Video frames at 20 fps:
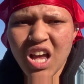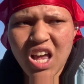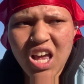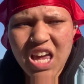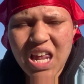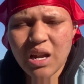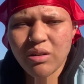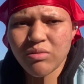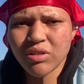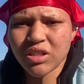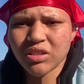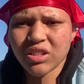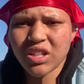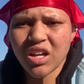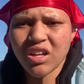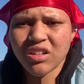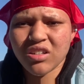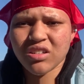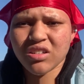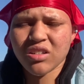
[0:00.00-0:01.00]
And I'm looking
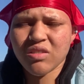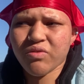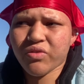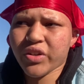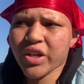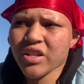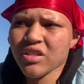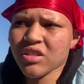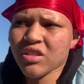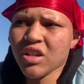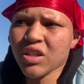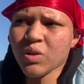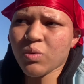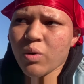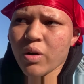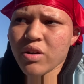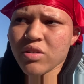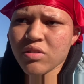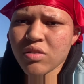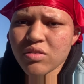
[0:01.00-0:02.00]
like, if we're not together, why
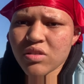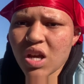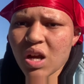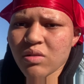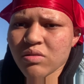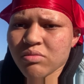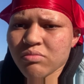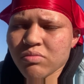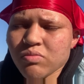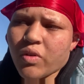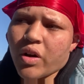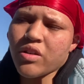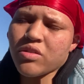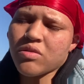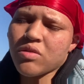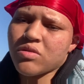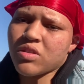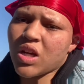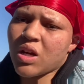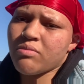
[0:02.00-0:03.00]
are you still talking about
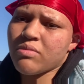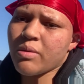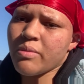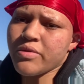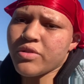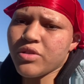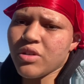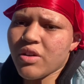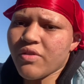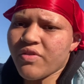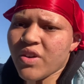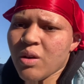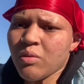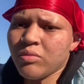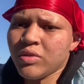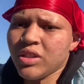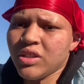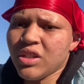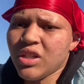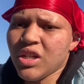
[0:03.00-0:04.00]
me to your
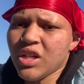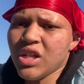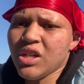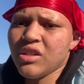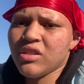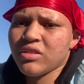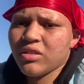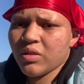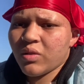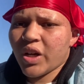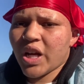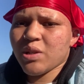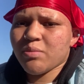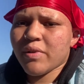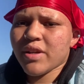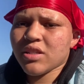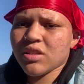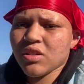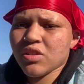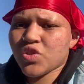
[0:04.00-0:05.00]
family? So that's
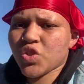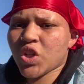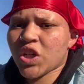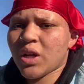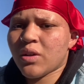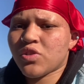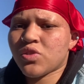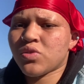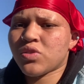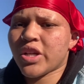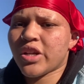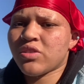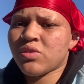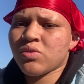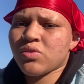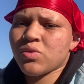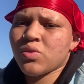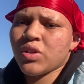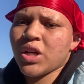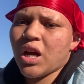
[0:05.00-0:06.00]
basically showing that you
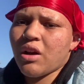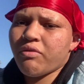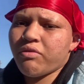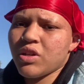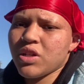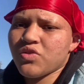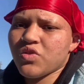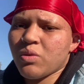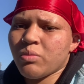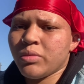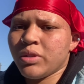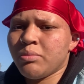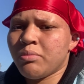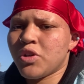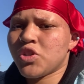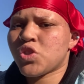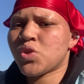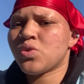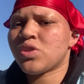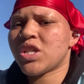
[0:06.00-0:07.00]
still got feelings for me,
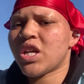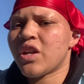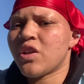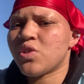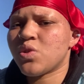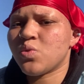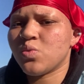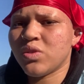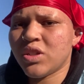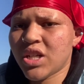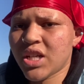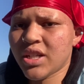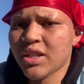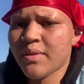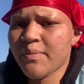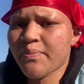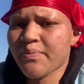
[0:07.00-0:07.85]
but you said that you didn't.